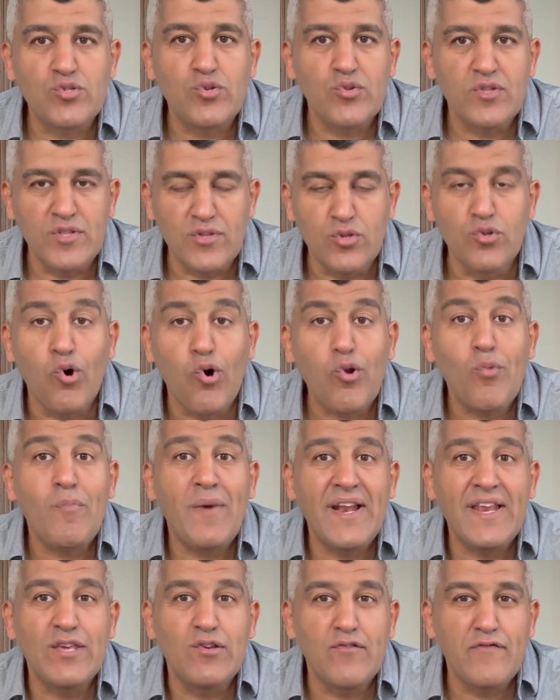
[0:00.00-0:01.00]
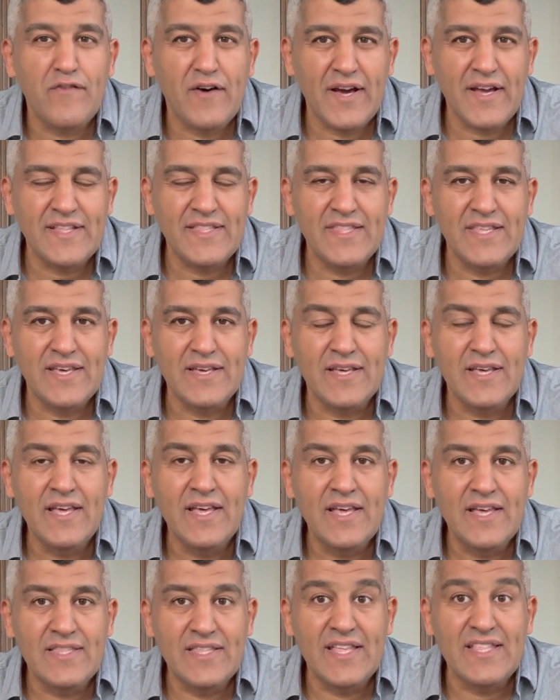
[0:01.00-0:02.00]
So normally you find the
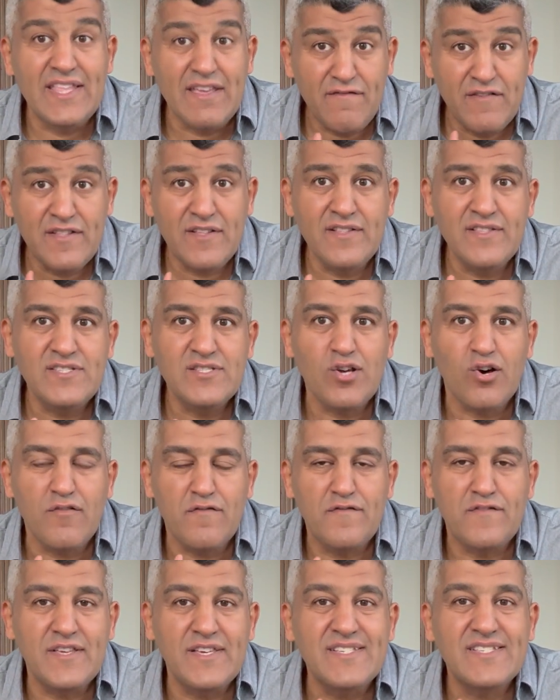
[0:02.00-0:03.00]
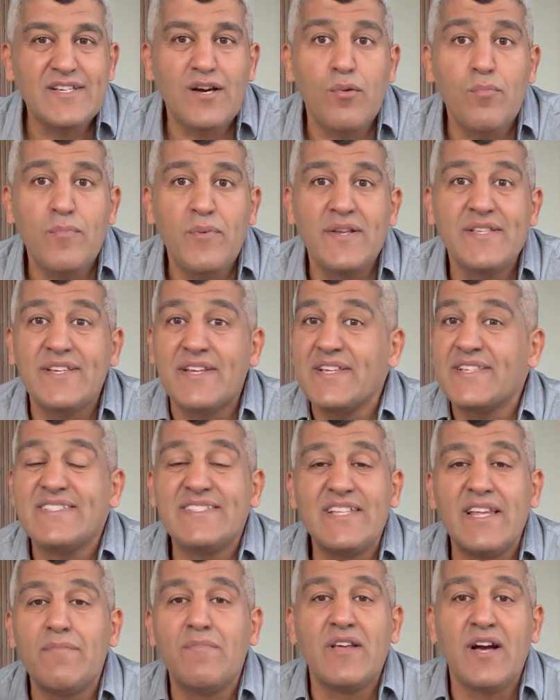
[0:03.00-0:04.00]
dividends of these companies are
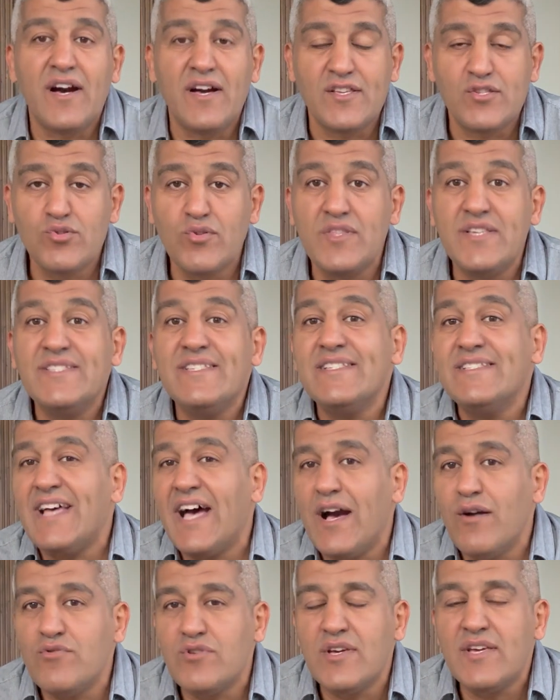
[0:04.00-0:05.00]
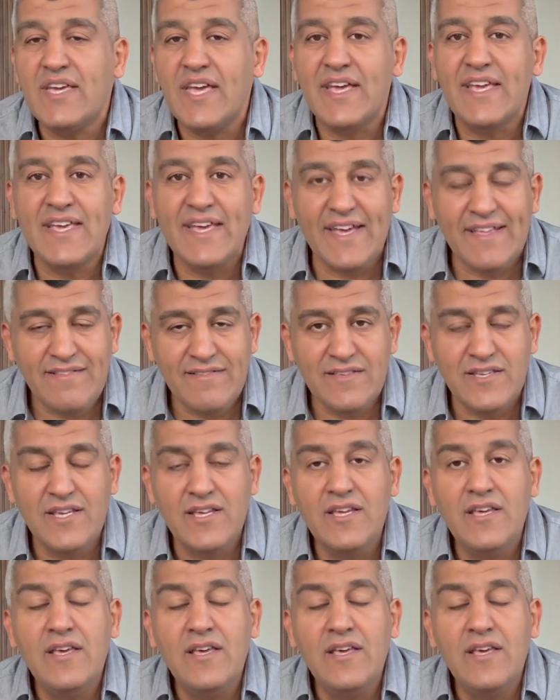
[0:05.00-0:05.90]
extremely high. So this is how you can get